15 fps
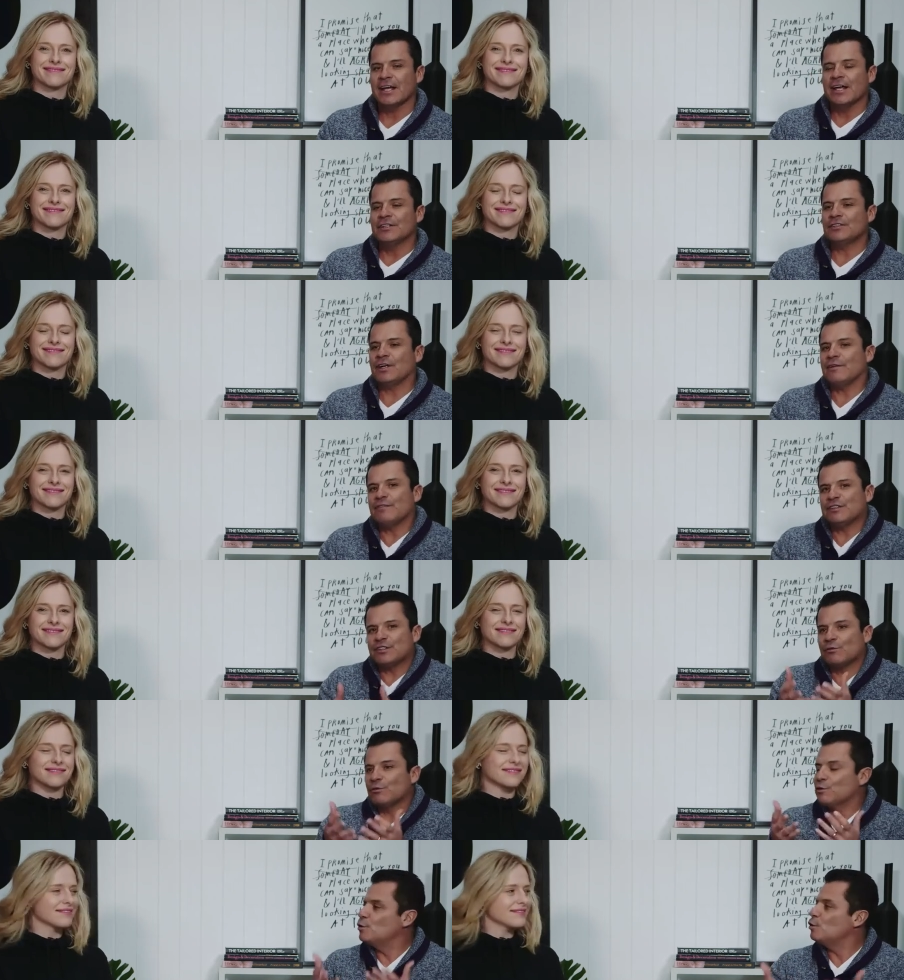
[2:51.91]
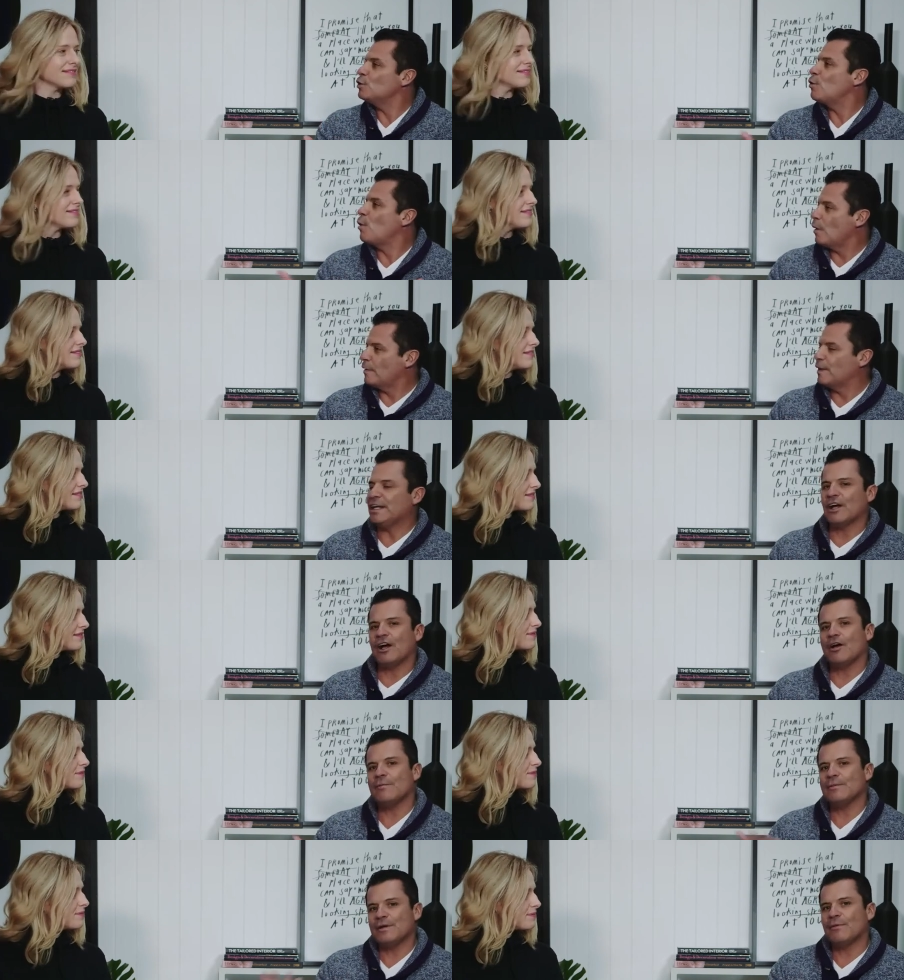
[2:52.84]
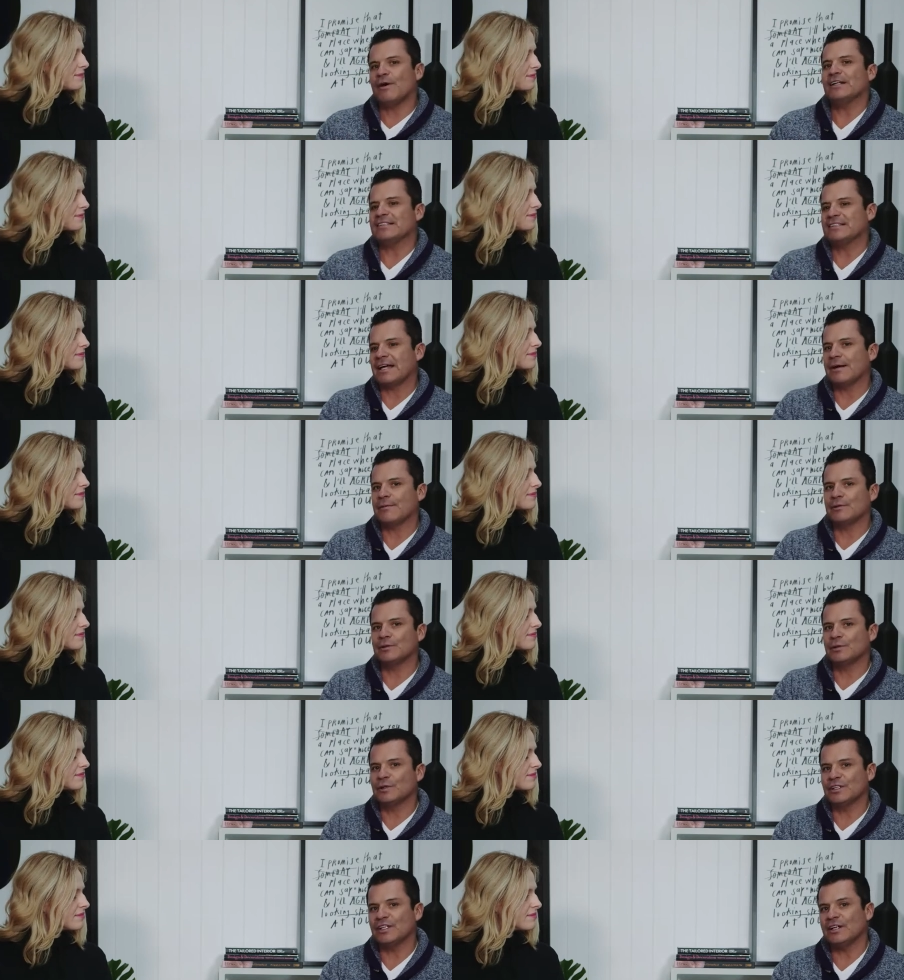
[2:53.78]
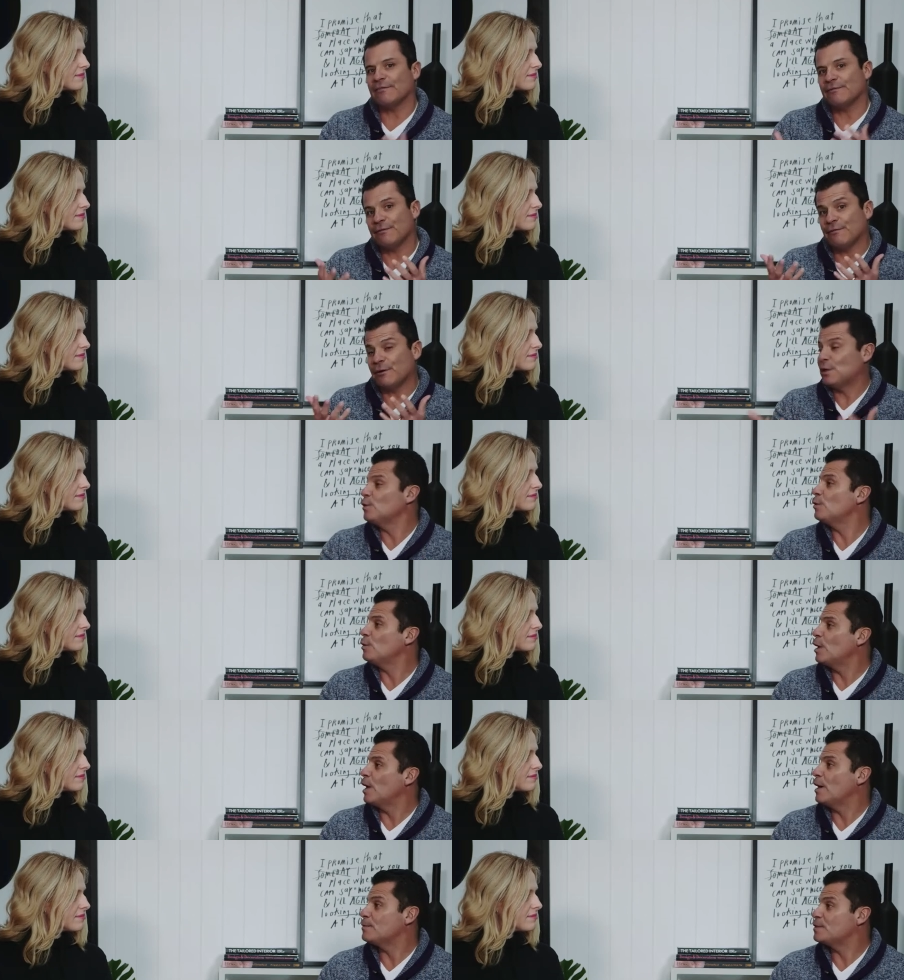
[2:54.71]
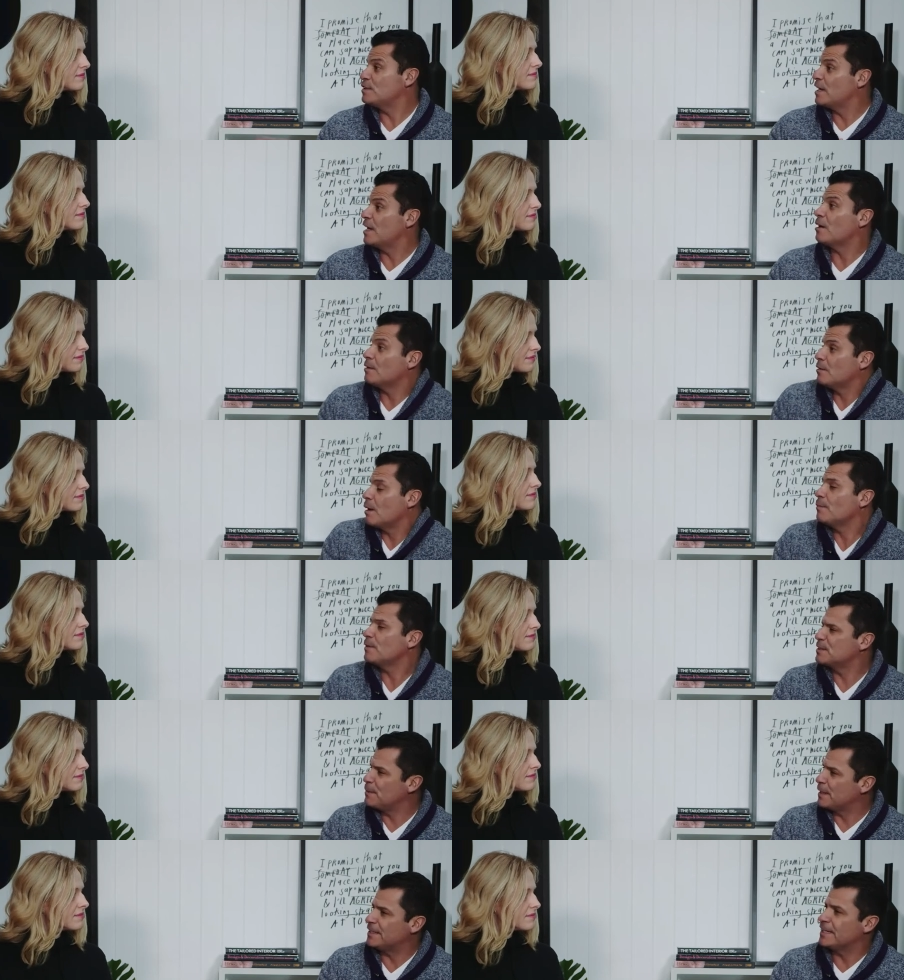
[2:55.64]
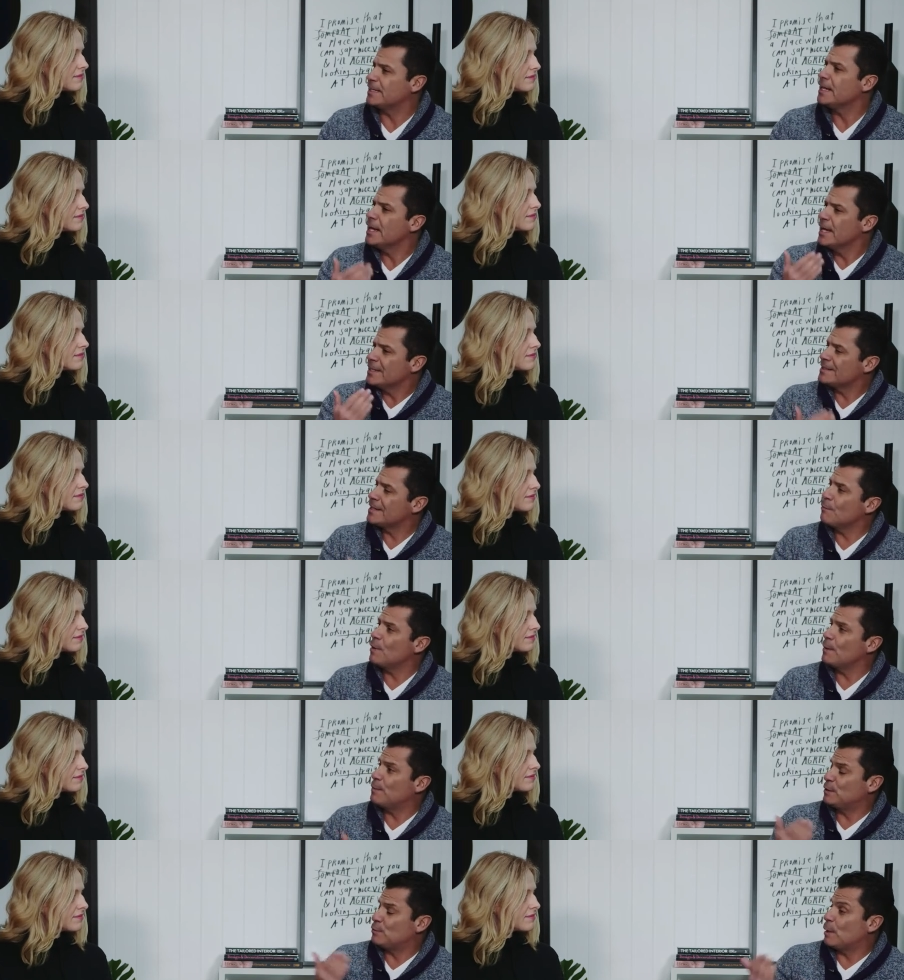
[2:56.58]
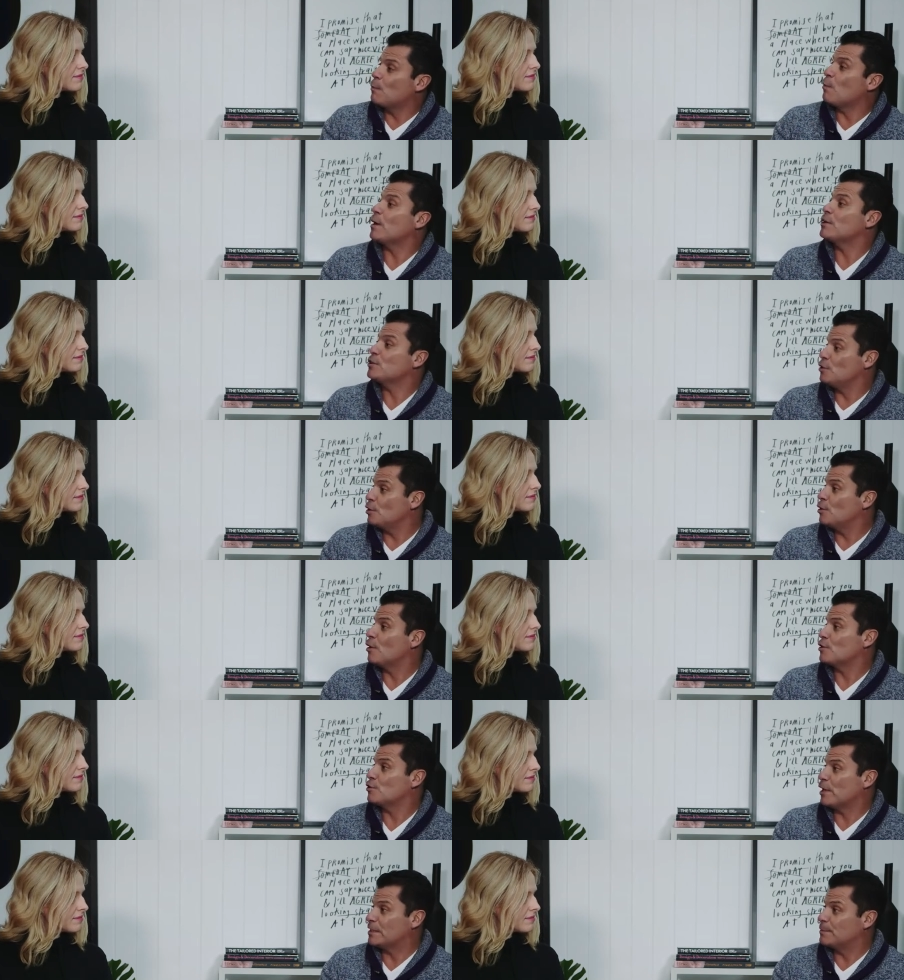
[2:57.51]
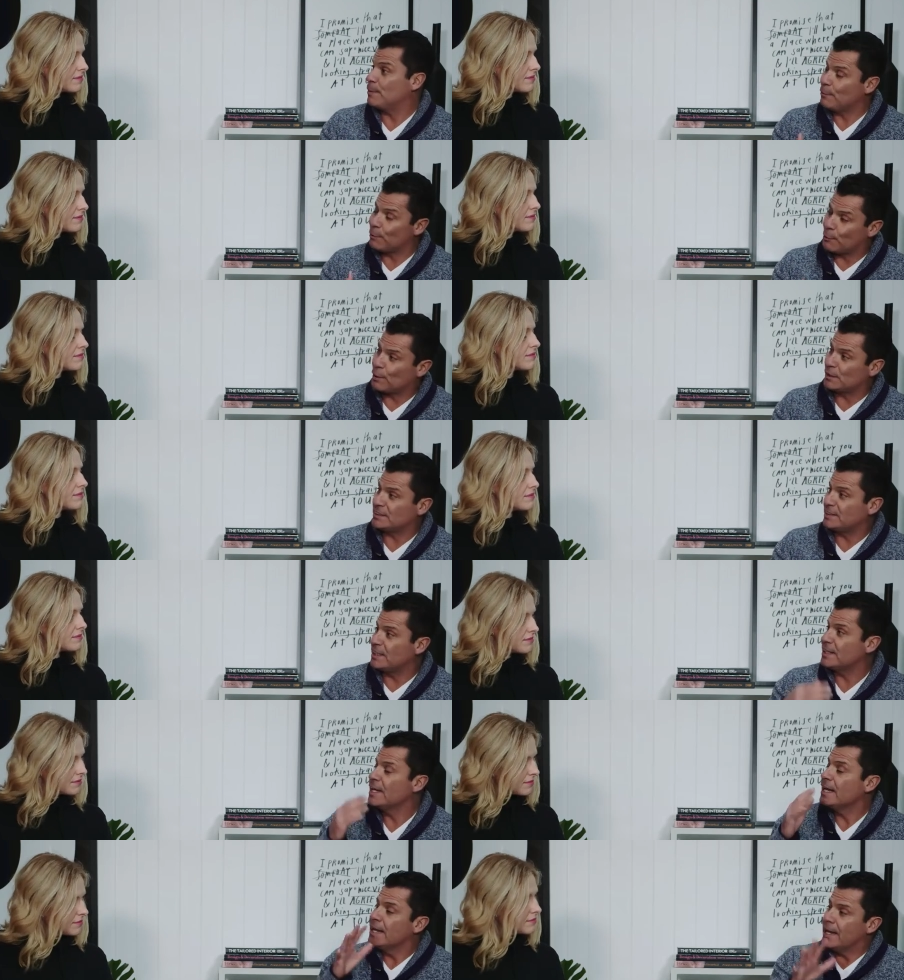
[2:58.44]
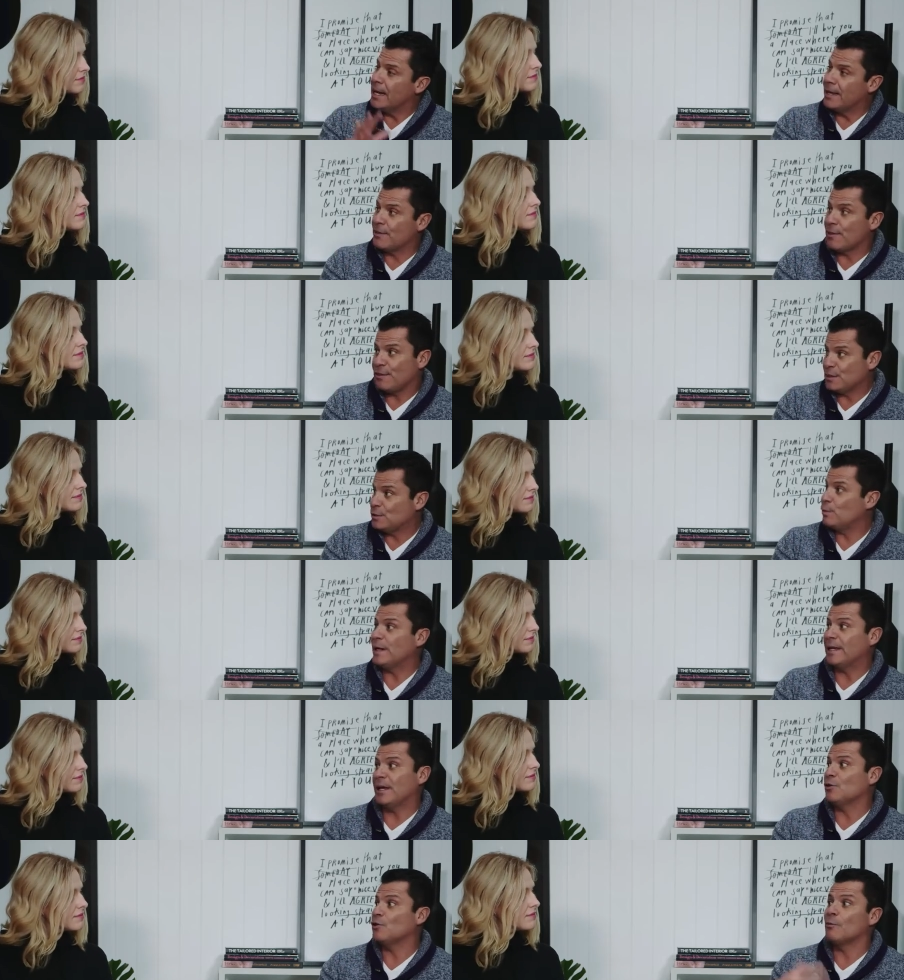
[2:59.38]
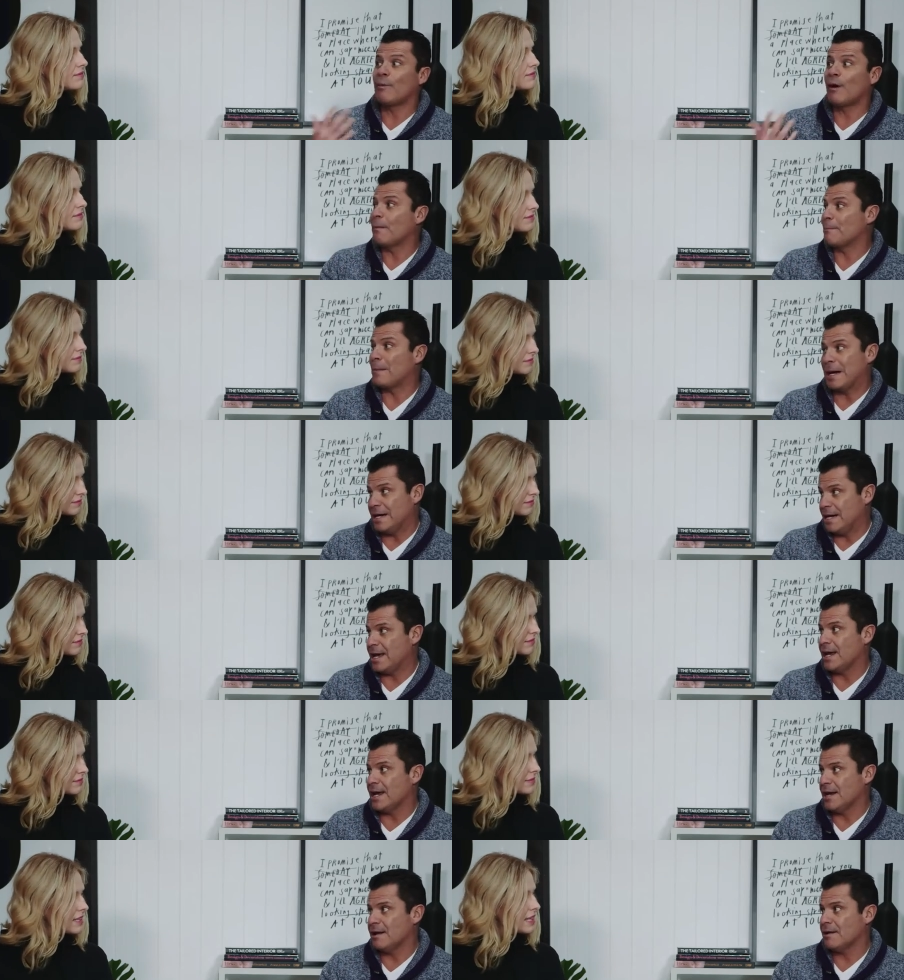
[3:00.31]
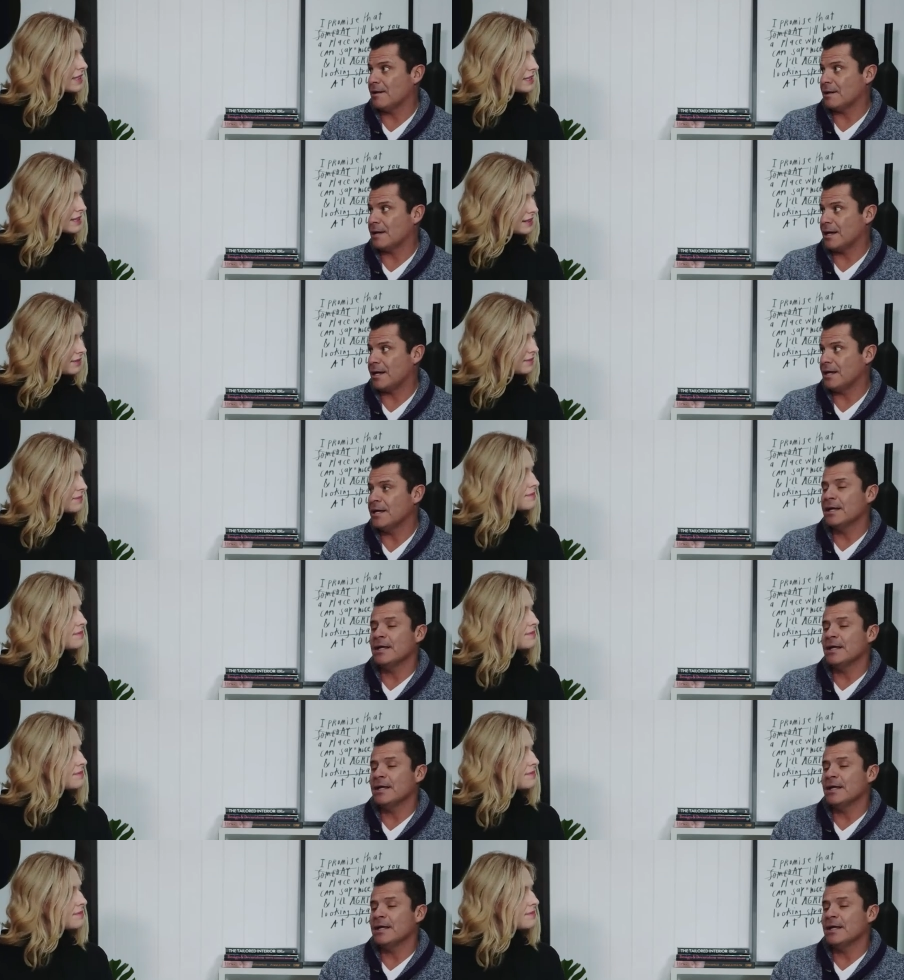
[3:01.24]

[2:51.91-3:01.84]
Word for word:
Speaker 1: So if it's a good quality home, home, you might say, well, look, you know, for your home, Susanne, I'm expecting somewhere between one and two contracts to be requested mm -hmm. either this weekend or by Monday. Yes. Okay.